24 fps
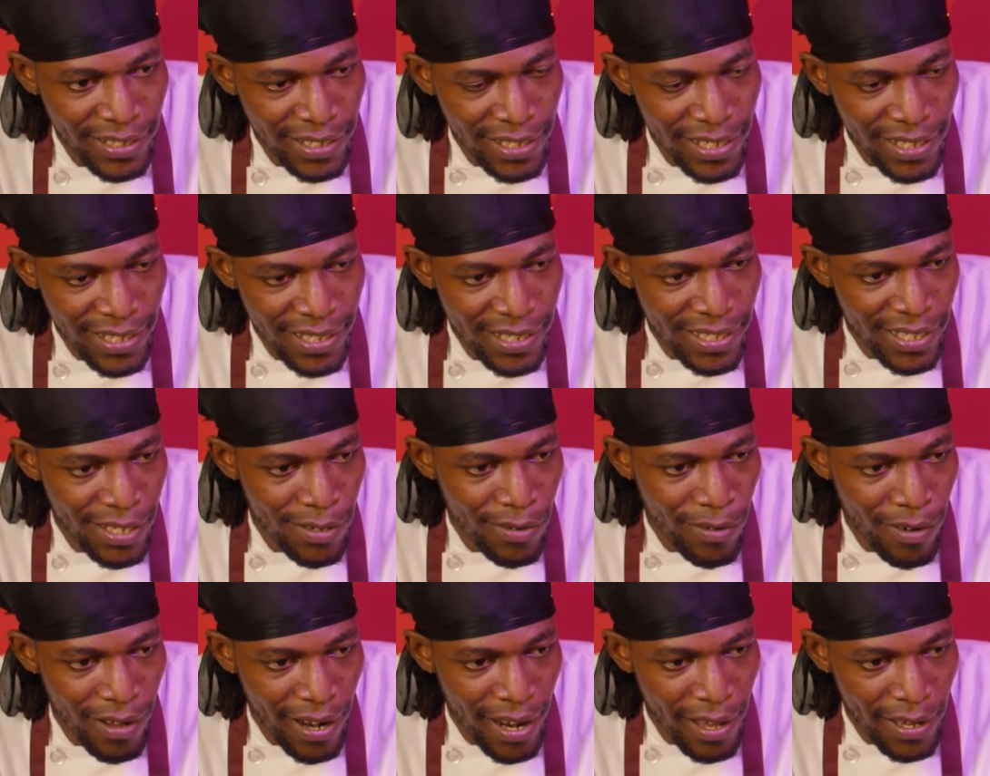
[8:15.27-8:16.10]
actually
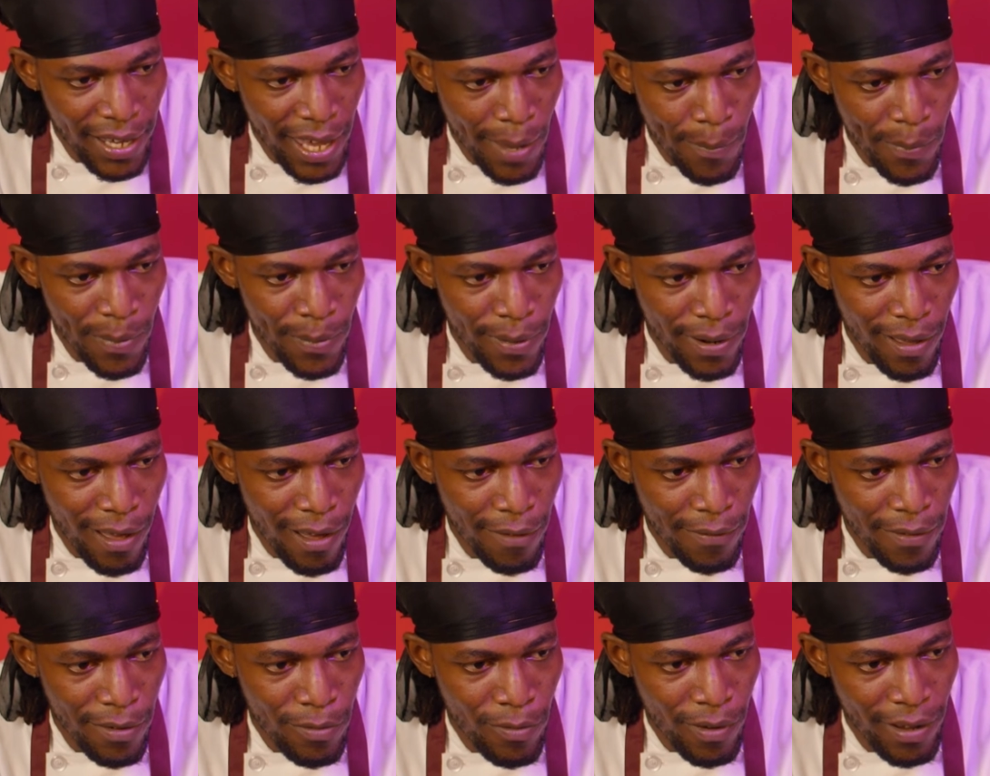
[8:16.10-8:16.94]
see what I'm capable
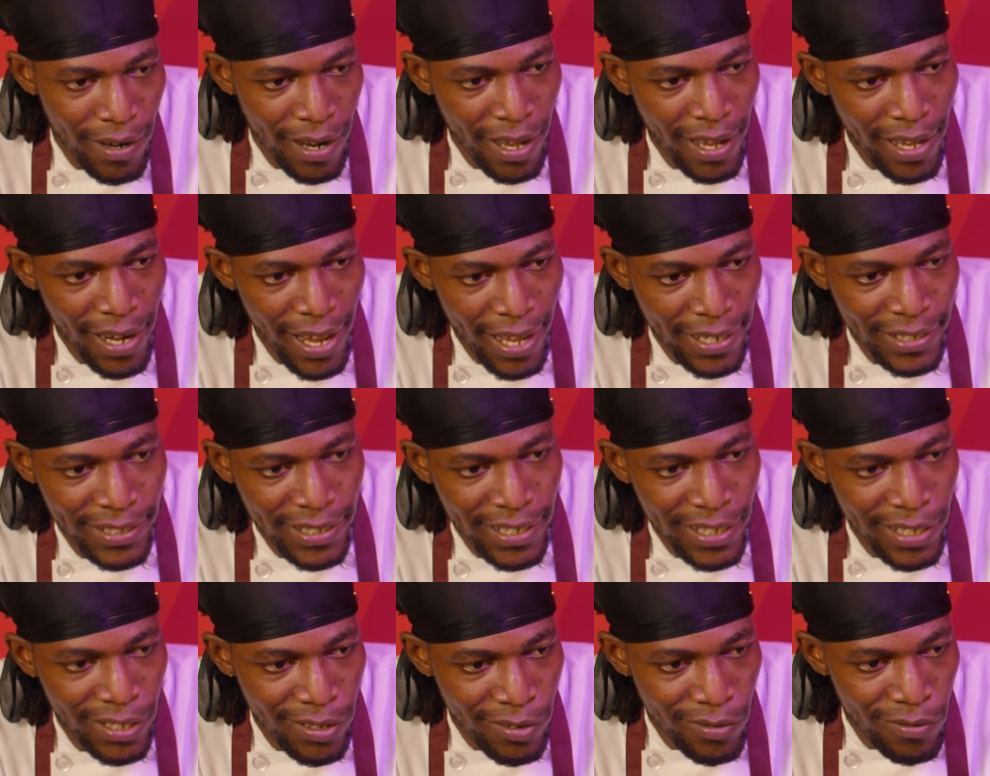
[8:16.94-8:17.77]
of and what yeah. I can
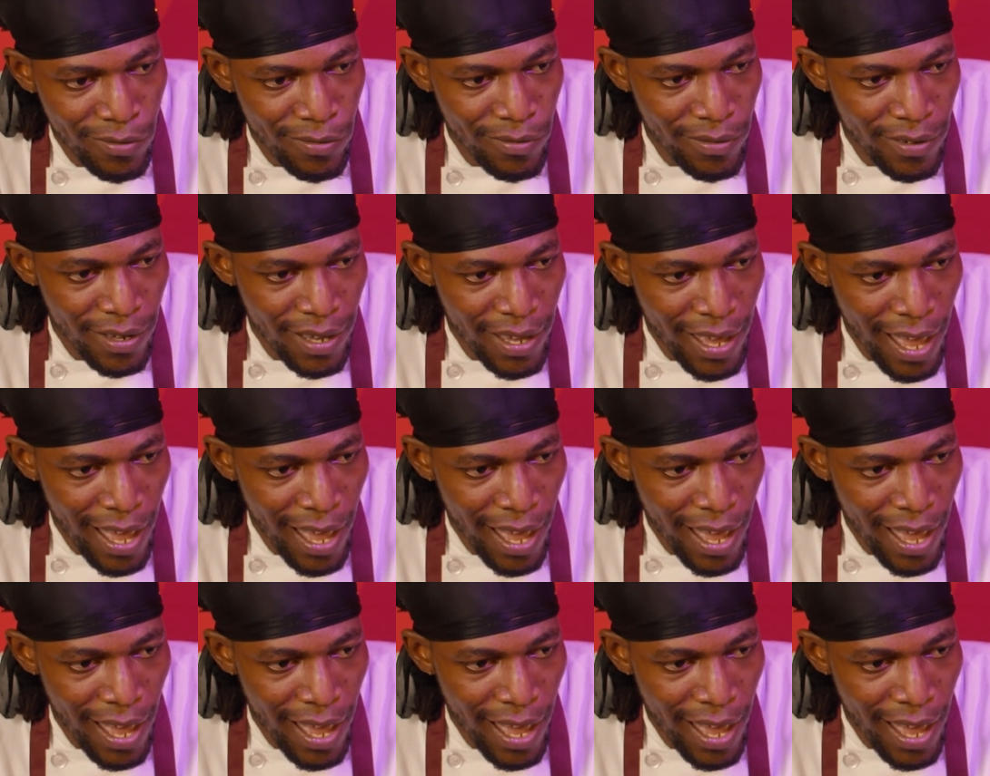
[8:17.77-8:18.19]
actually do.